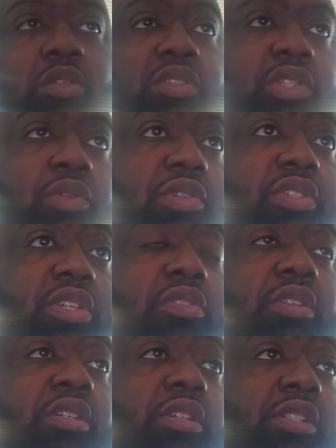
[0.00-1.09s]
so there's
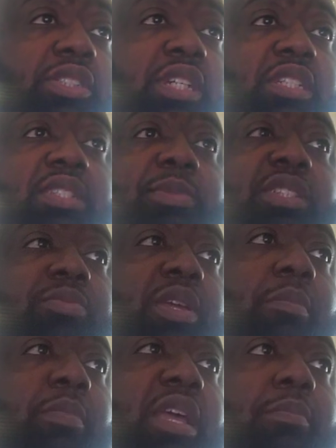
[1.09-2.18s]
certain adjustments
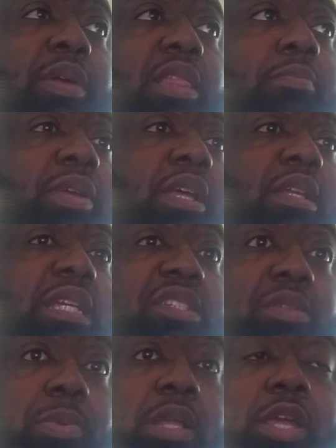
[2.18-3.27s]
being made by the Pelicans
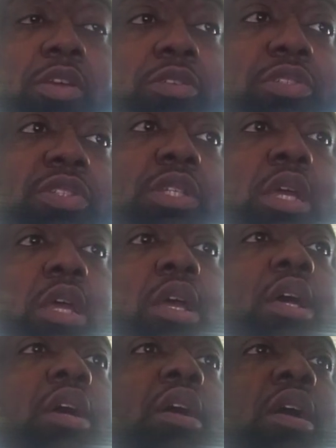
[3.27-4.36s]
players,
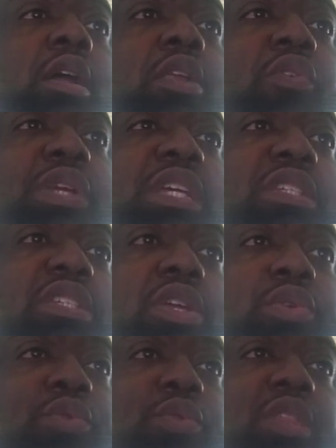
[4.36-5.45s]
low-key
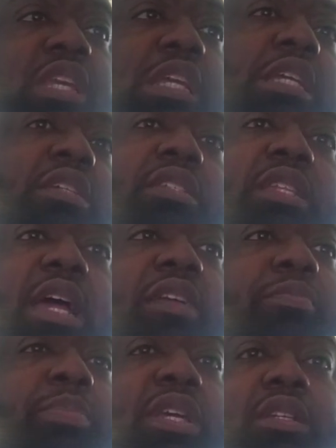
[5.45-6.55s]
subtle things that
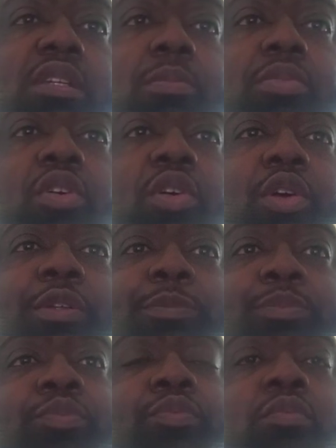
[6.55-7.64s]
I've picked up on
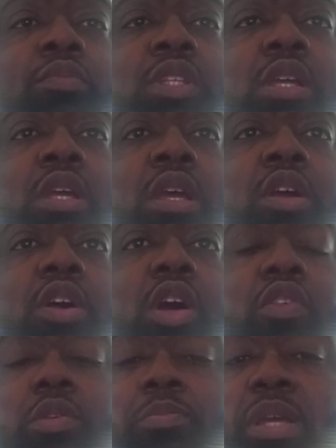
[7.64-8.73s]

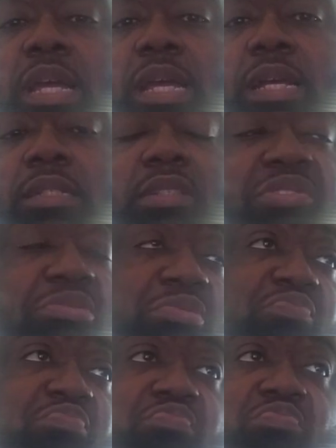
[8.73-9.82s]
over the past
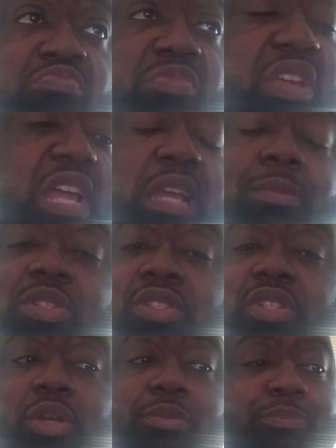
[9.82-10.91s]
games or
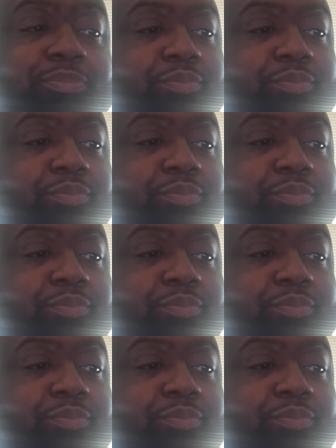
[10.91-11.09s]
so.